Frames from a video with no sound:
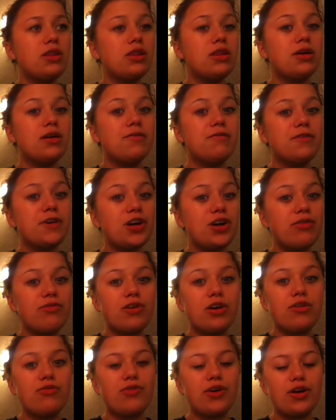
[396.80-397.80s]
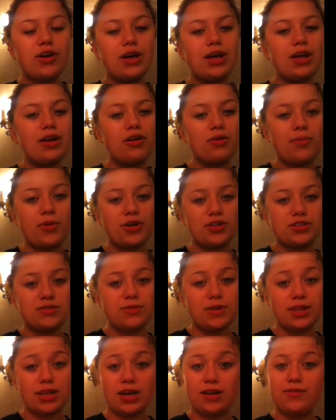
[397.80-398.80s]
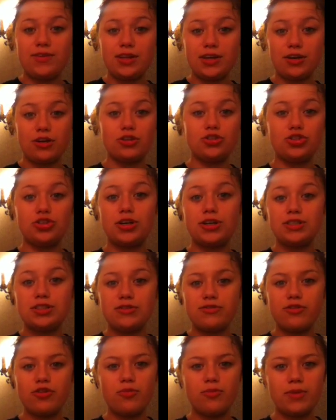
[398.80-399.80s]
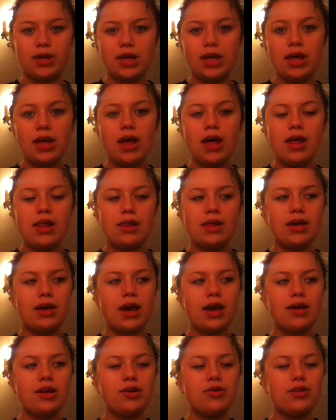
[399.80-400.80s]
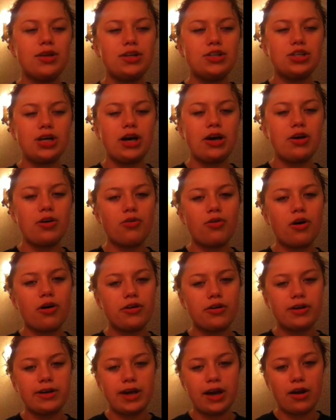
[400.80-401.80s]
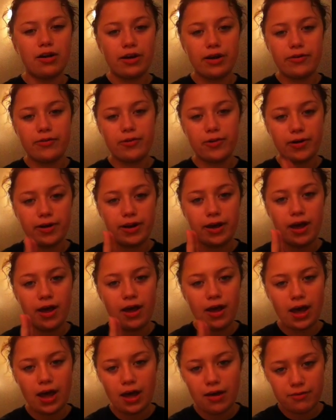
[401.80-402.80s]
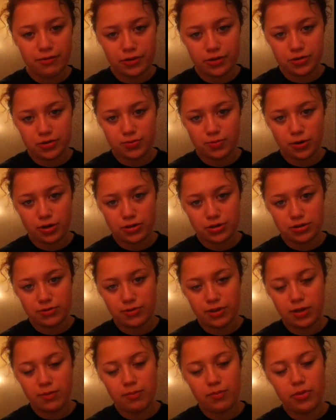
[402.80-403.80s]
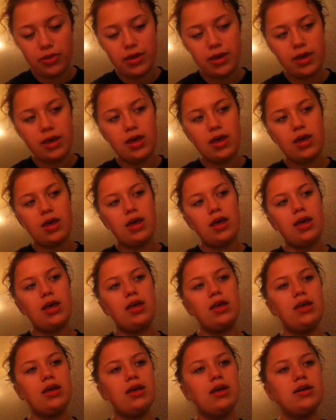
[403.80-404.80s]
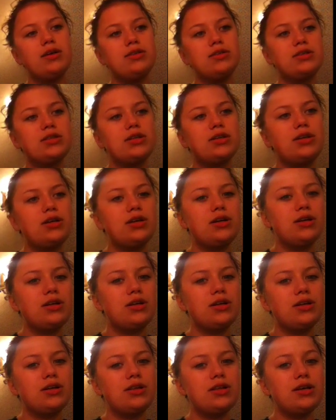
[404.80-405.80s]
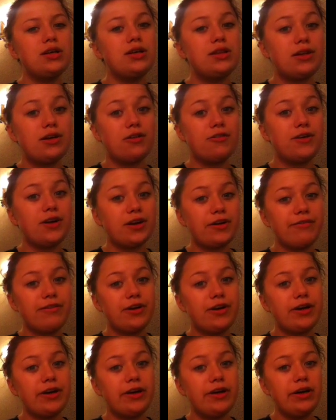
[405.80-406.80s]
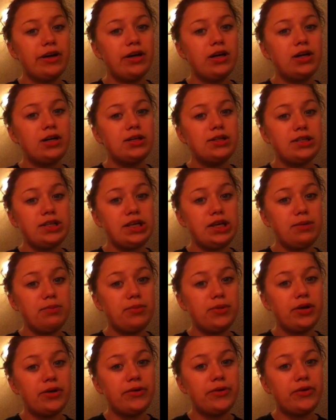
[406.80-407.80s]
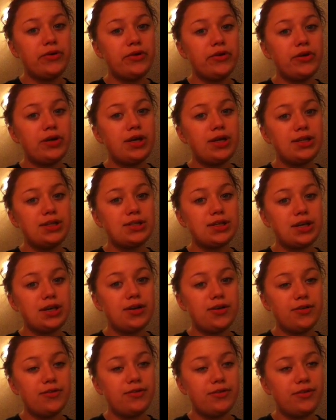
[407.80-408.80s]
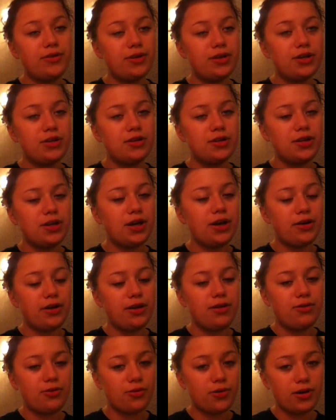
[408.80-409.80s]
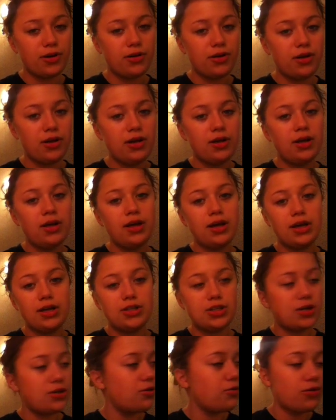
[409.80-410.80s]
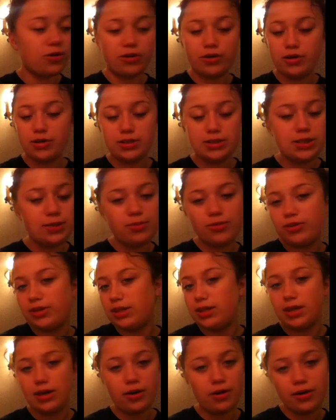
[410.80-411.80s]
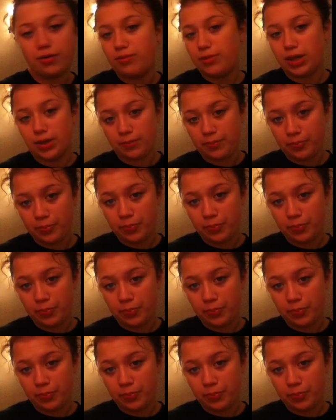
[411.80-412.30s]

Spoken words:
the very, very, very inner parts of me that I feel like are just for me. Like, I know that Jack O'Connor and Caroline Horn have those parts of them. And they're very, very deep inside of Caroline Horn and Jack O'Connor. Deeper than they are in me.